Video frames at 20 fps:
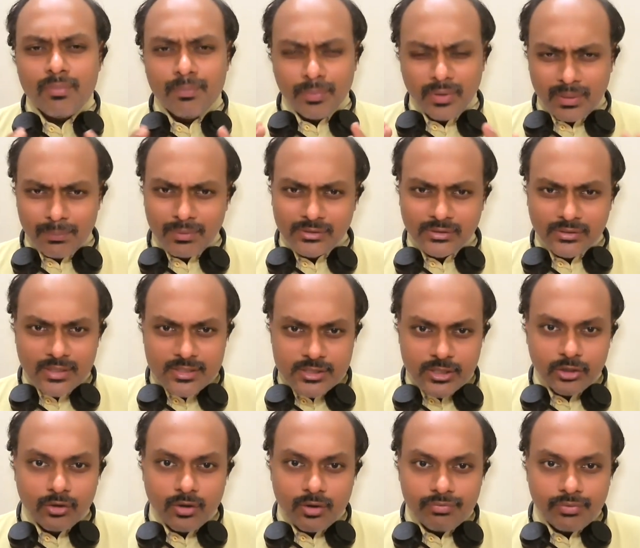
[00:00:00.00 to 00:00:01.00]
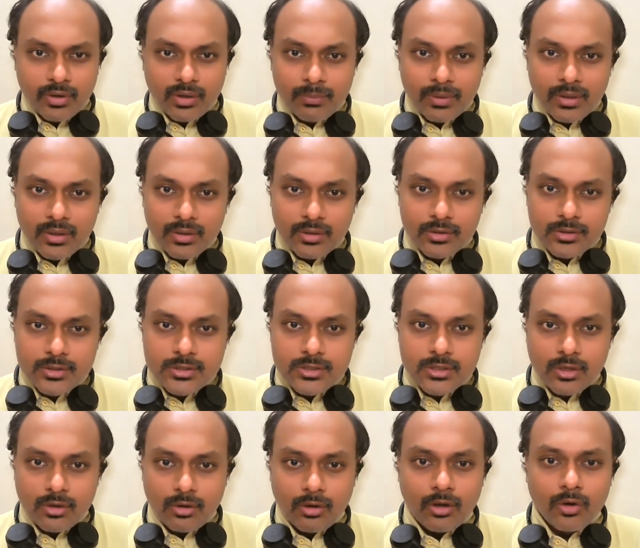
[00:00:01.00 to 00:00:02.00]
pretty much testing your fundamentals,
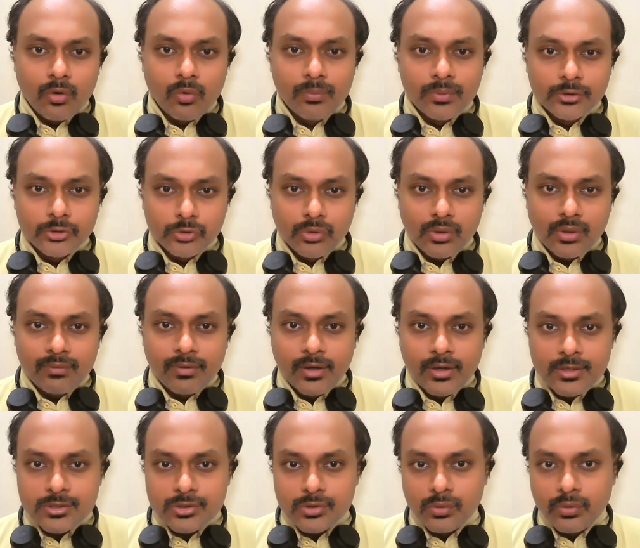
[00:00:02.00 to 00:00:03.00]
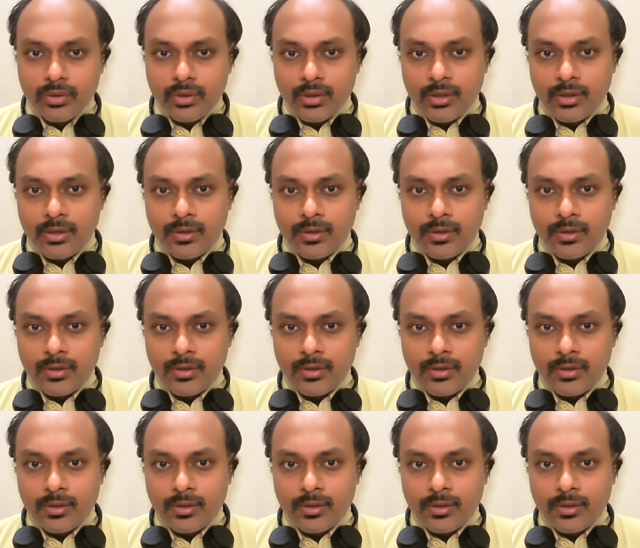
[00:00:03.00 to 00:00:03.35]
how much you have understood